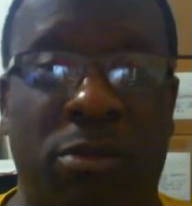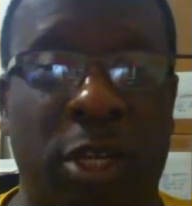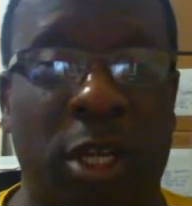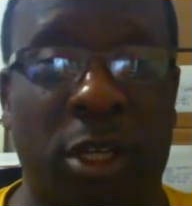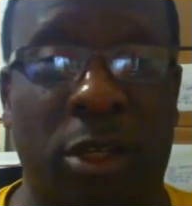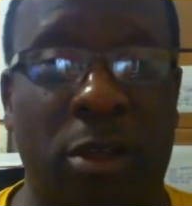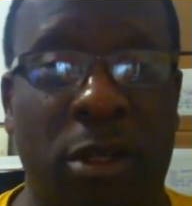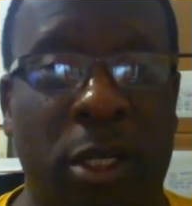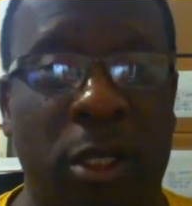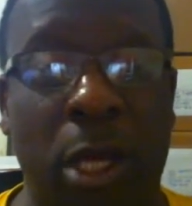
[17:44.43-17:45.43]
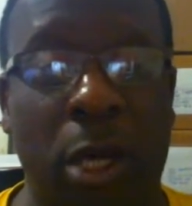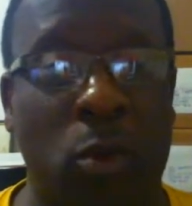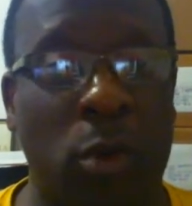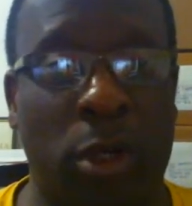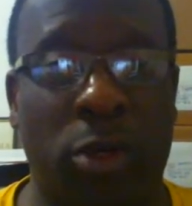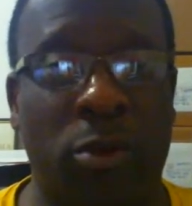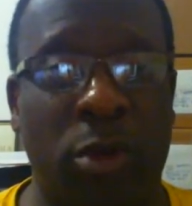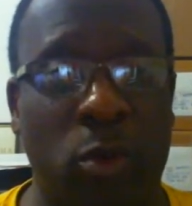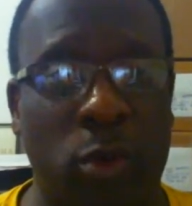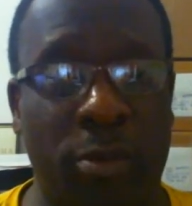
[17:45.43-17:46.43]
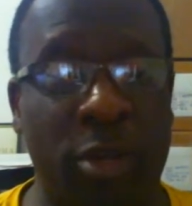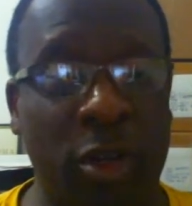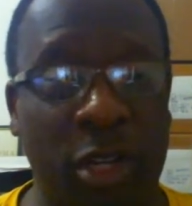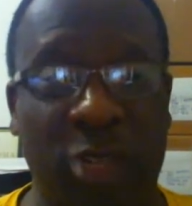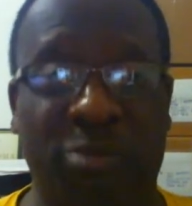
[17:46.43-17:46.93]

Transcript: they need a lot of work in rebuilding.